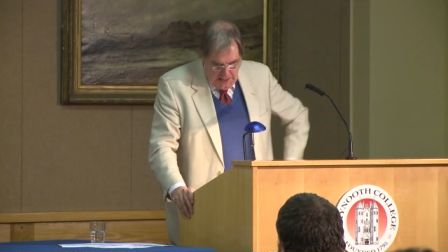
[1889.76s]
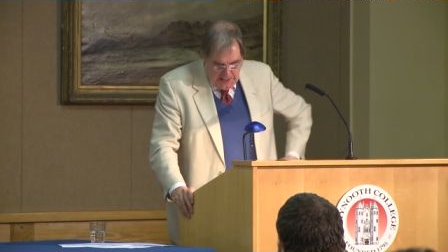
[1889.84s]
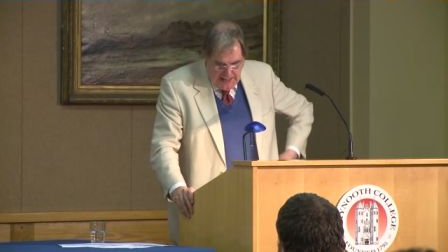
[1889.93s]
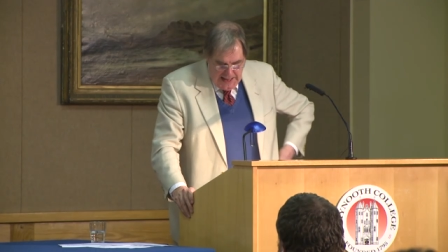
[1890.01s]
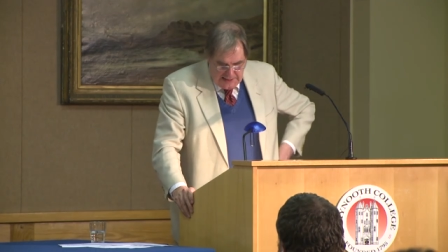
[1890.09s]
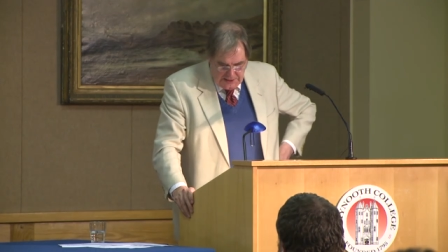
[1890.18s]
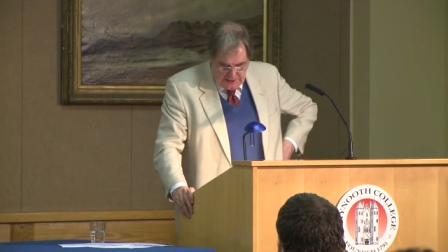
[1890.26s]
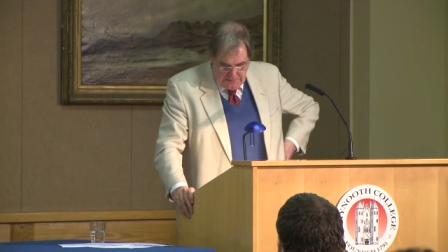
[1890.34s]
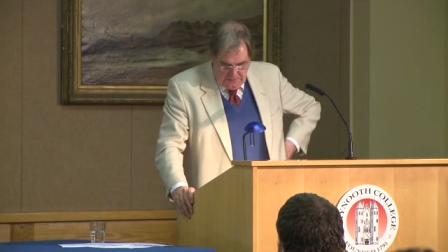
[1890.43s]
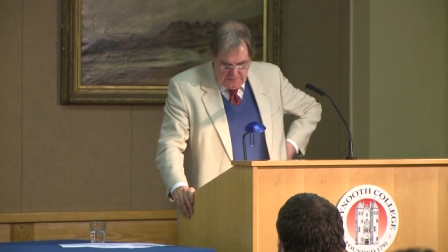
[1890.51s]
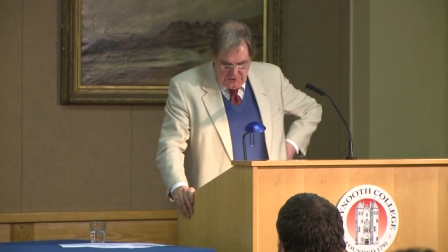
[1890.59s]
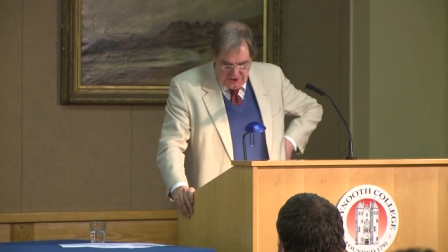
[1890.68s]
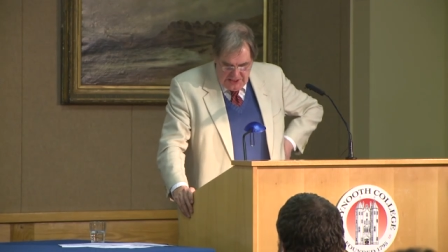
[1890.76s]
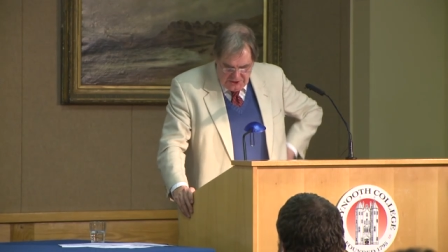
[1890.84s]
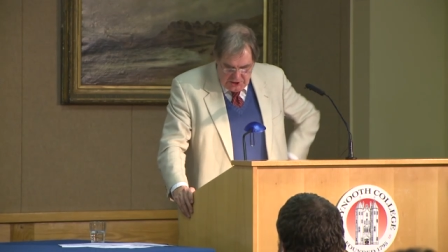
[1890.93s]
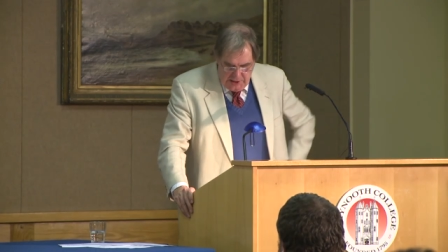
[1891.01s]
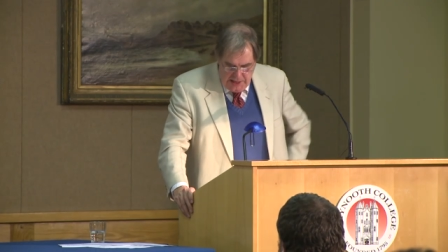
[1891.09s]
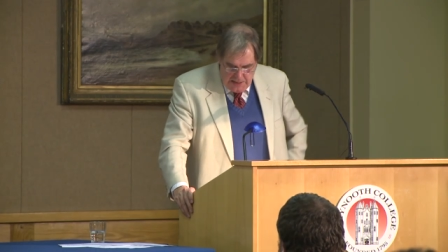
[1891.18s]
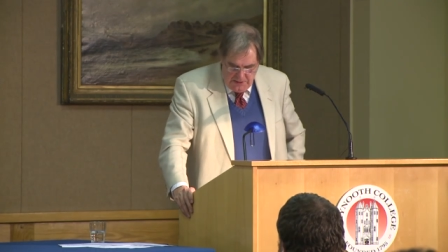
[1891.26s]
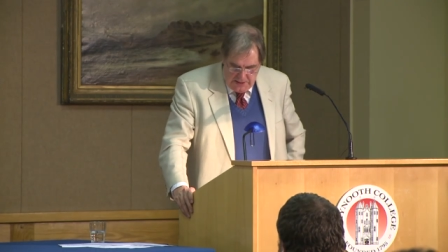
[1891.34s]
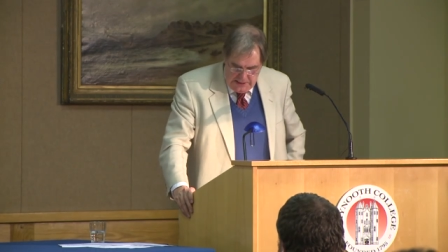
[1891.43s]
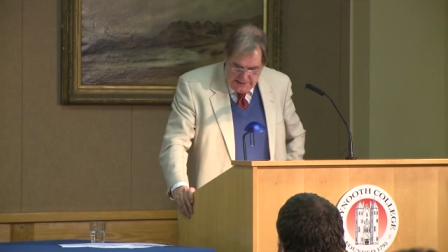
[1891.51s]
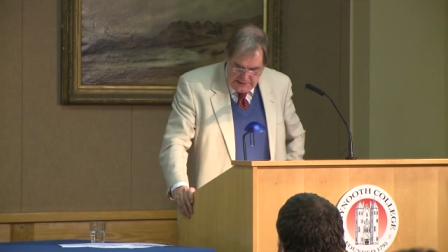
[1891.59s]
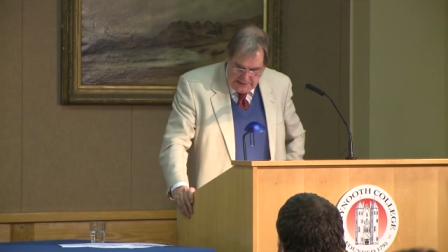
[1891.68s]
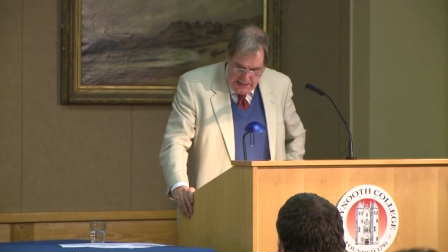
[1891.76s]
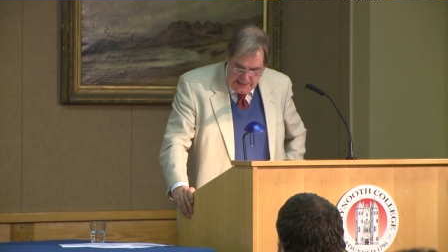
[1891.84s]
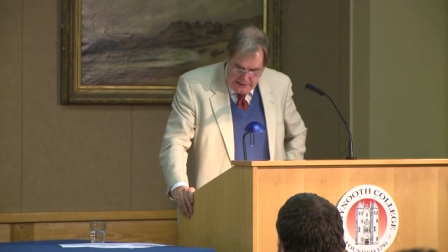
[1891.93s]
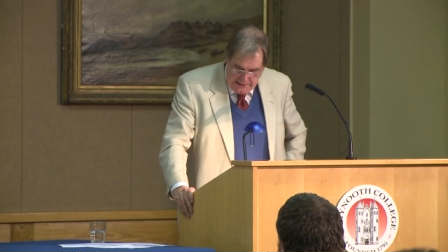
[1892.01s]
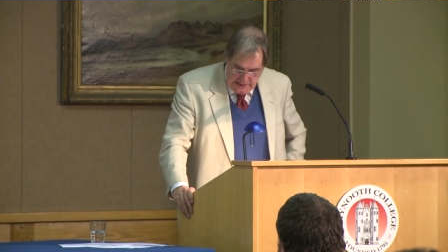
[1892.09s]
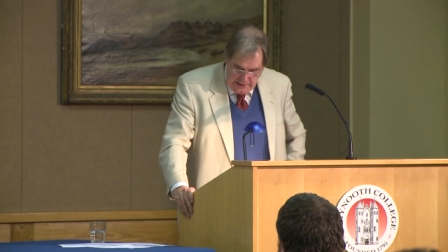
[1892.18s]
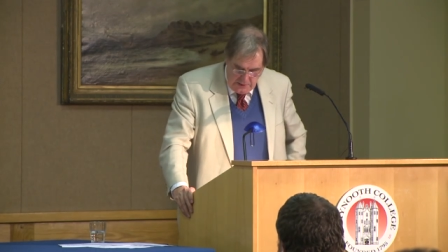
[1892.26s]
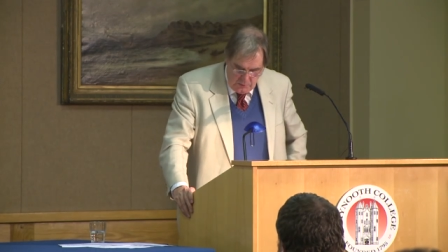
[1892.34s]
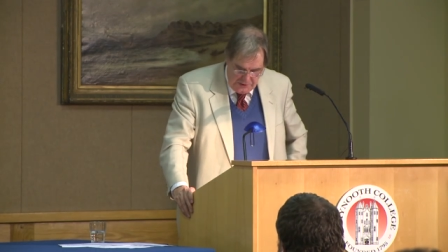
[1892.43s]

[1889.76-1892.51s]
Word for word: He adds, such a labour, it is likely,